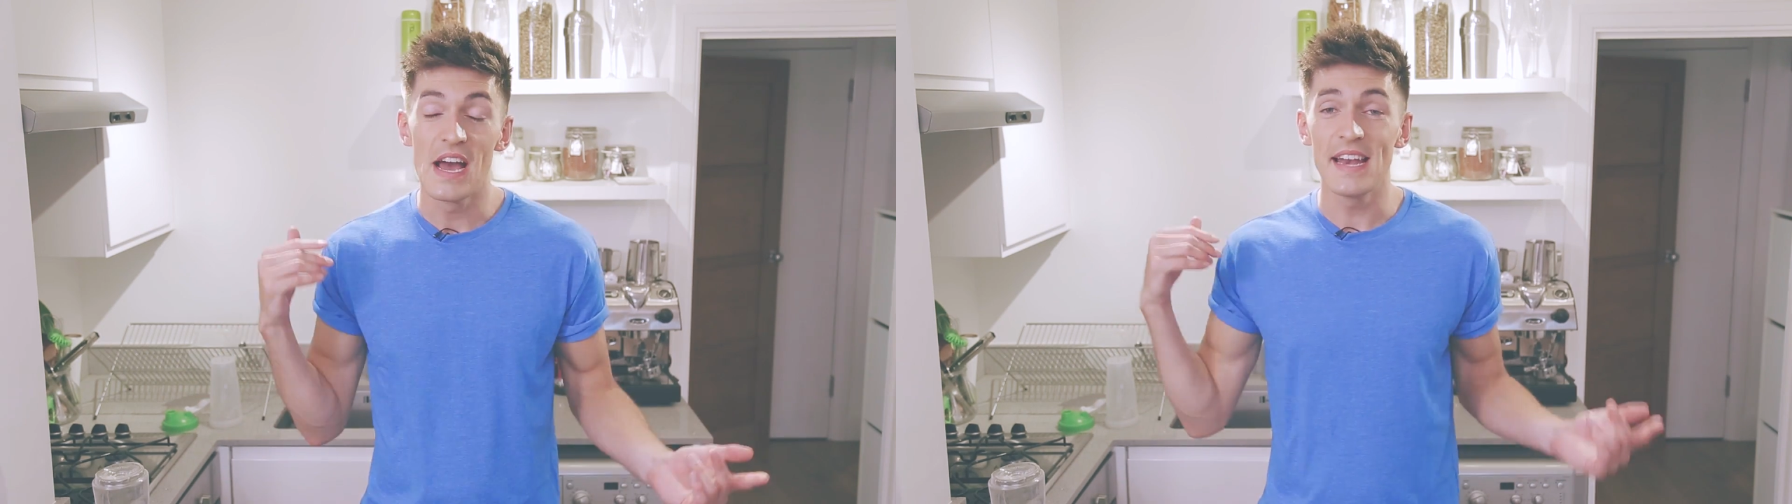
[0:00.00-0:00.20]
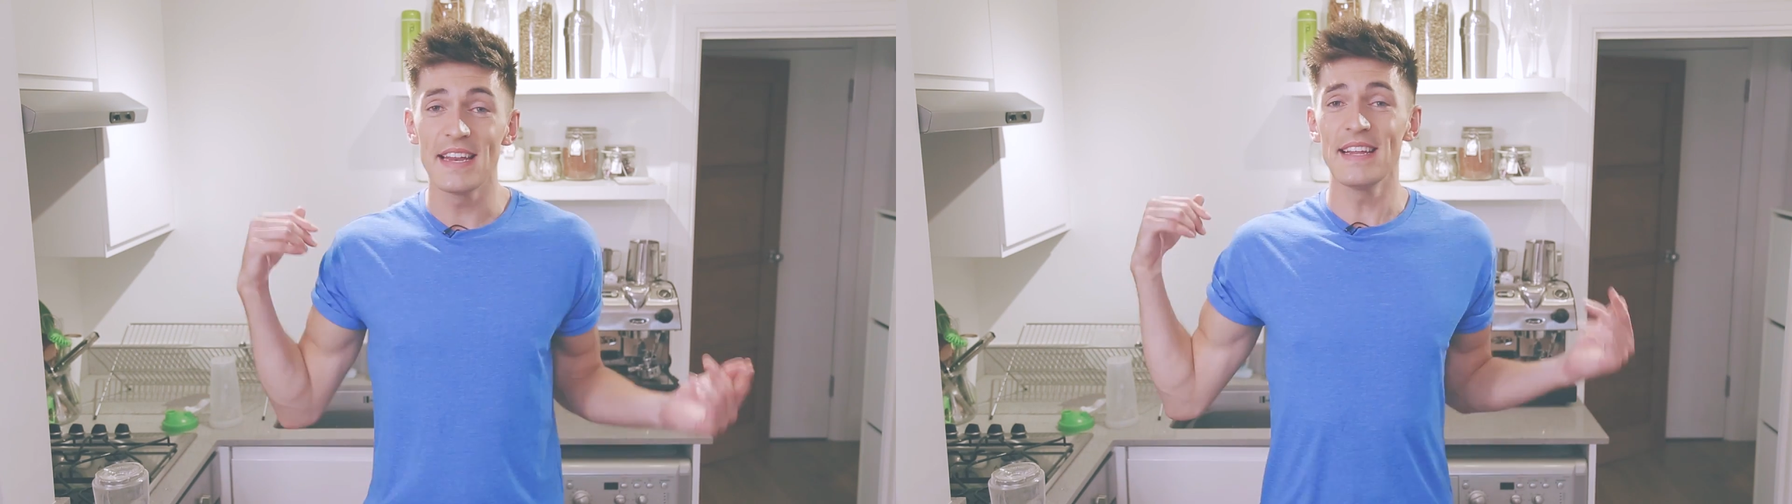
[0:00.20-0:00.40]

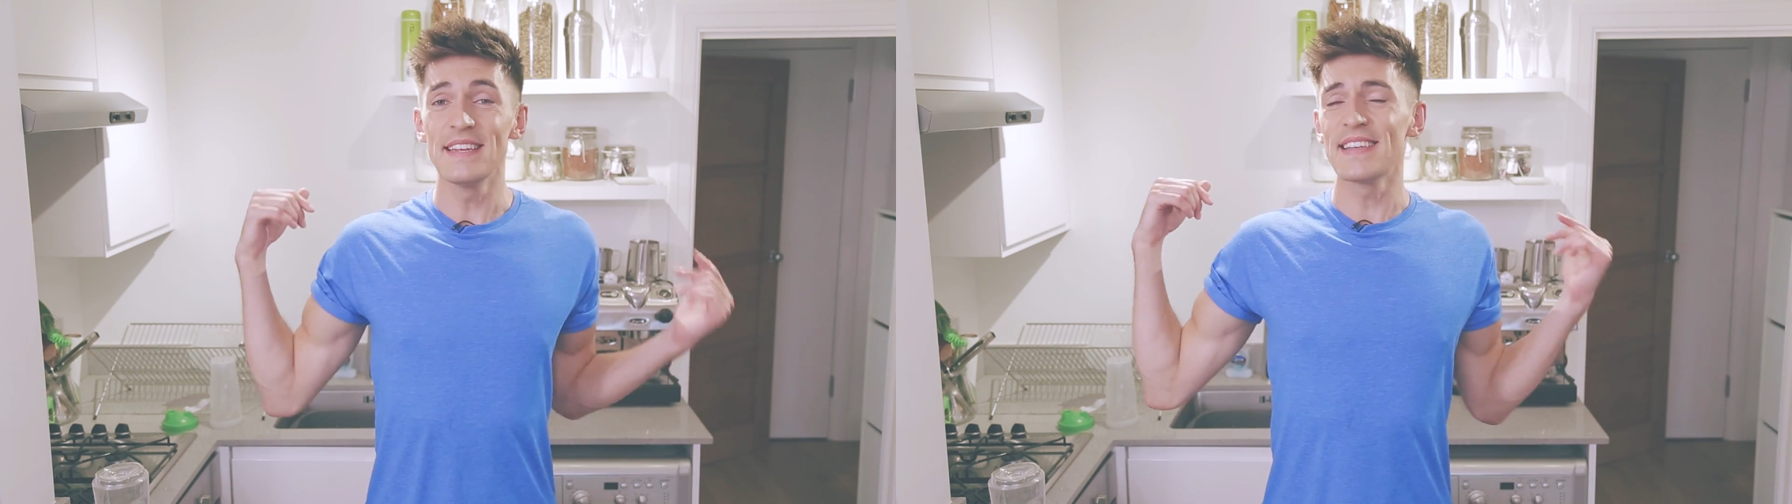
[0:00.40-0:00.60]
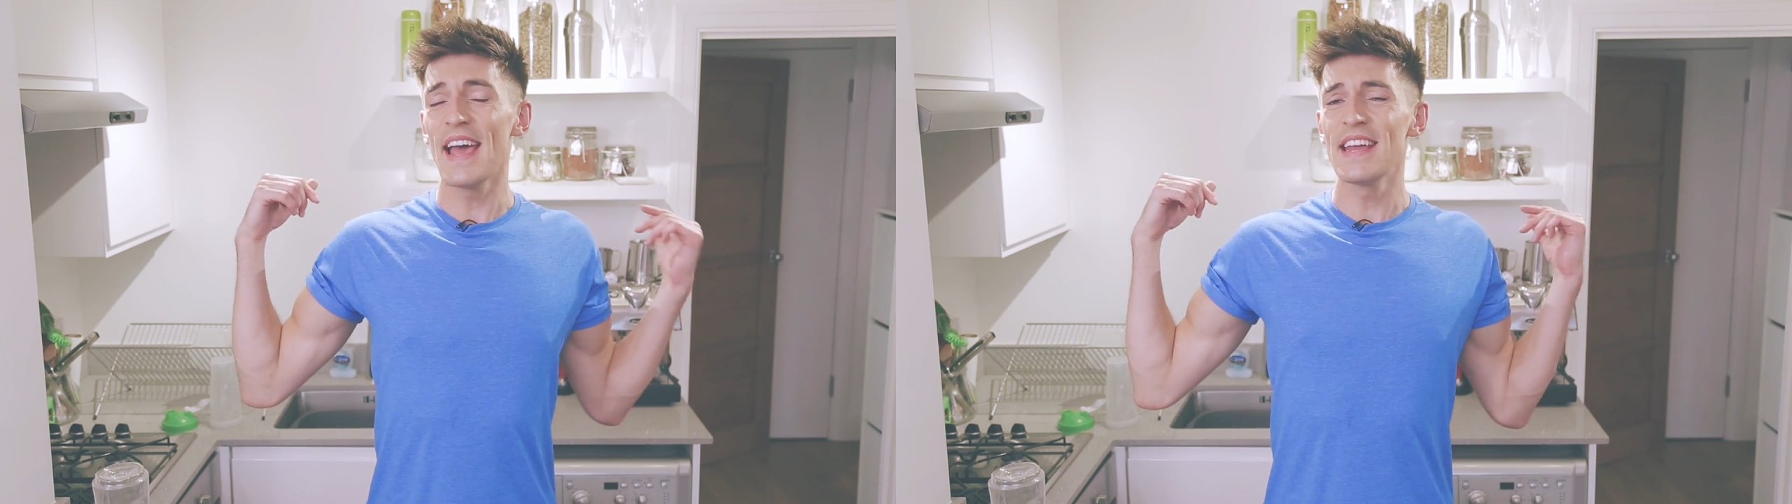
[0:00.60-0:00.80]
and it
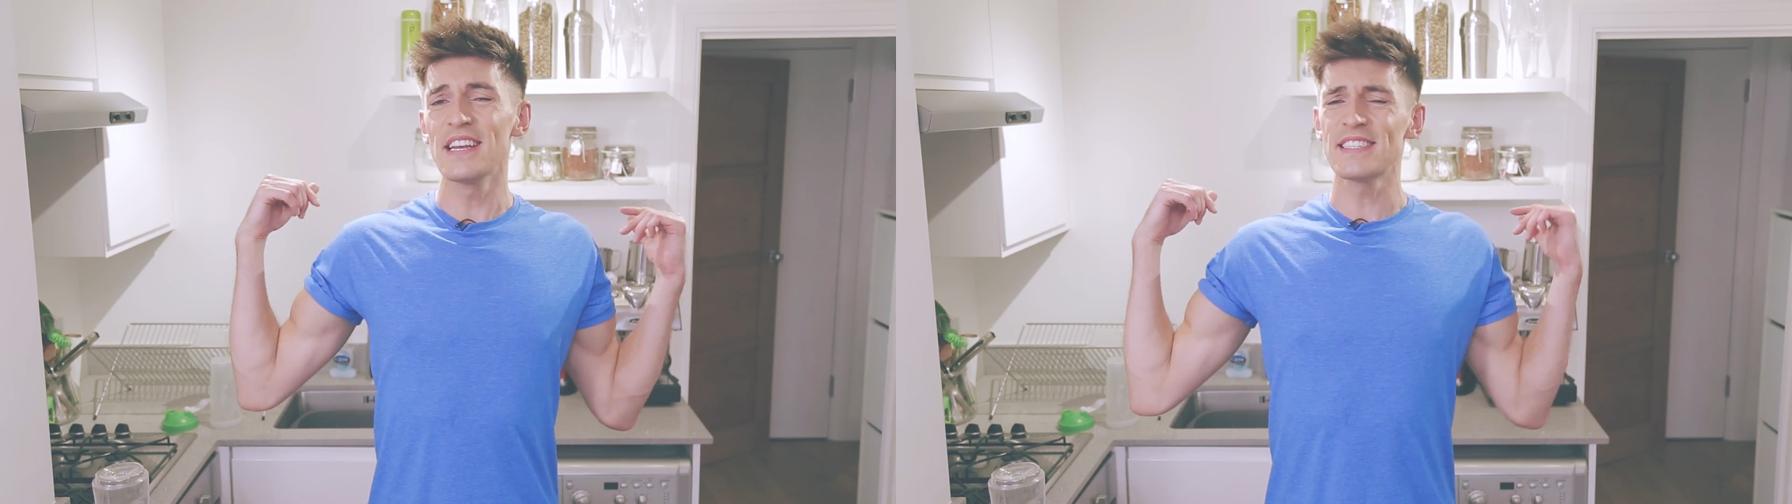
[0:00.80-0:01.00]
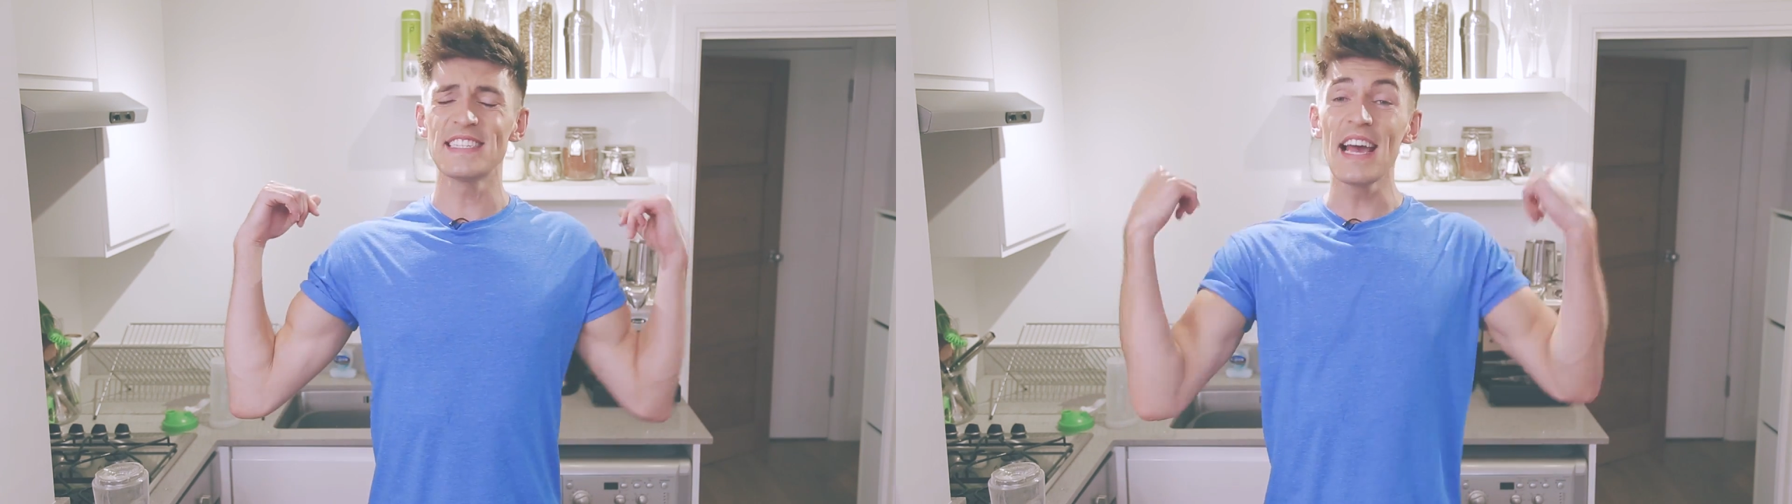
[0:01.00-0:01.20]
is a
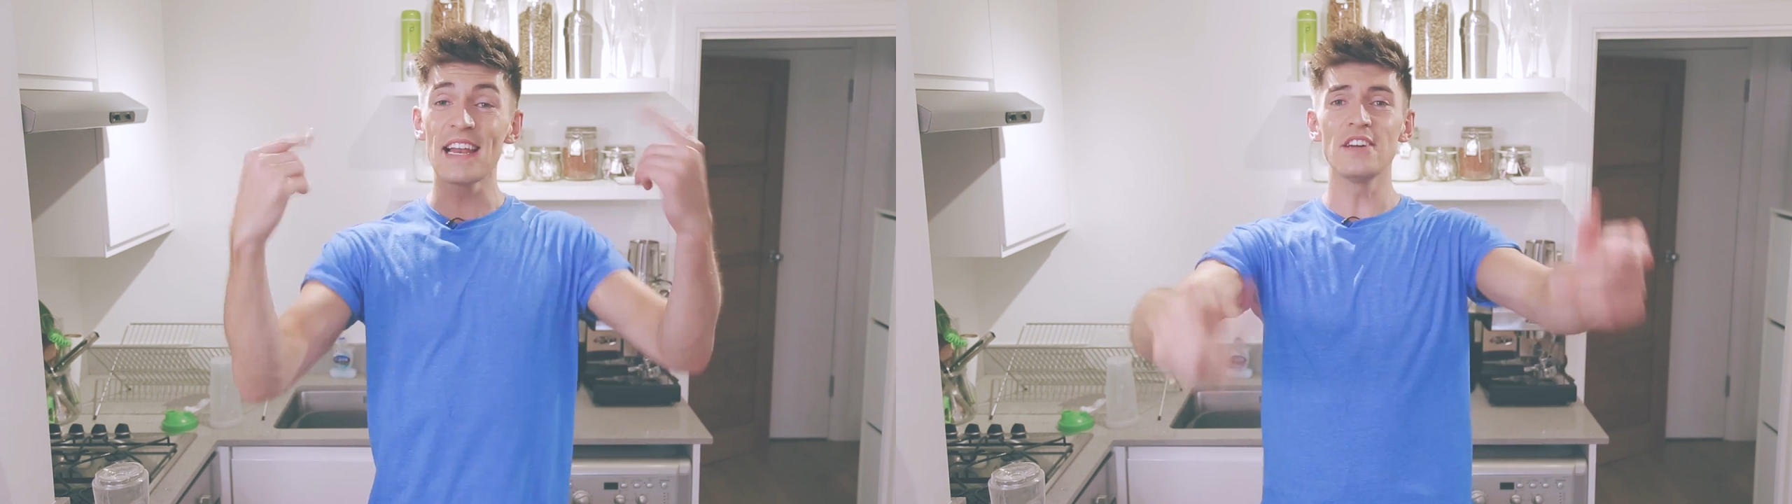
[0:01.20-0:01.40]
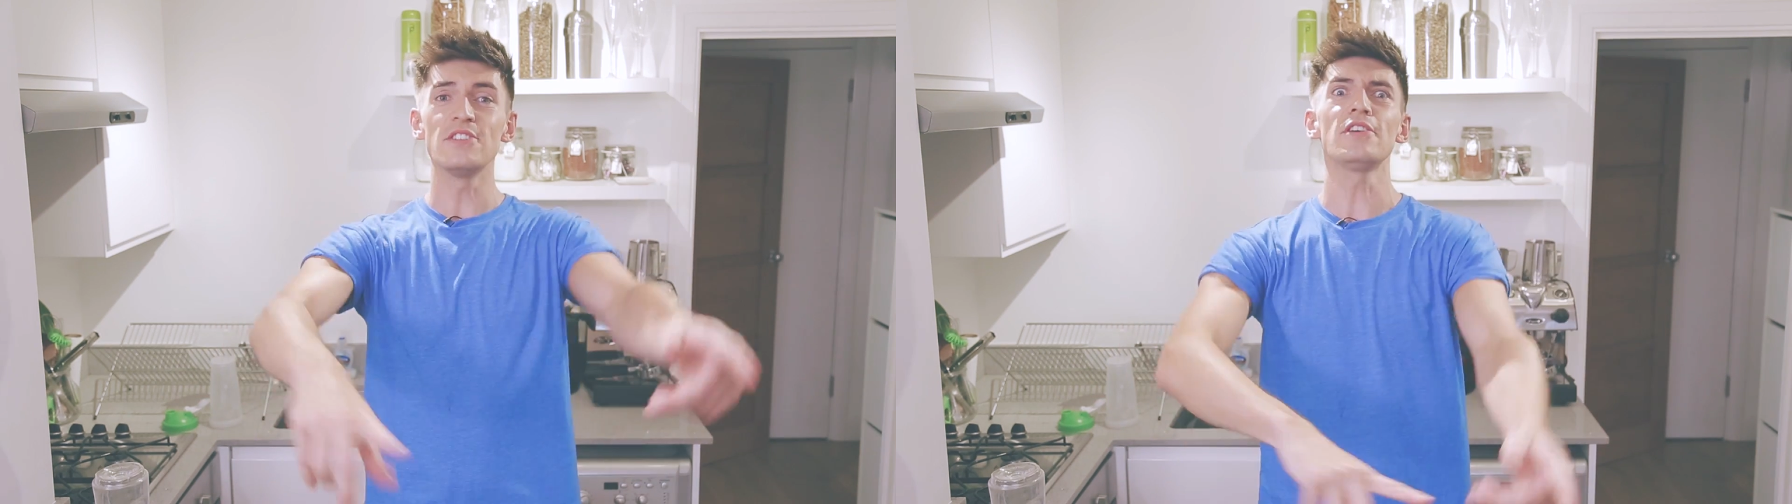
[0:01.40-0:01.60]
Nutella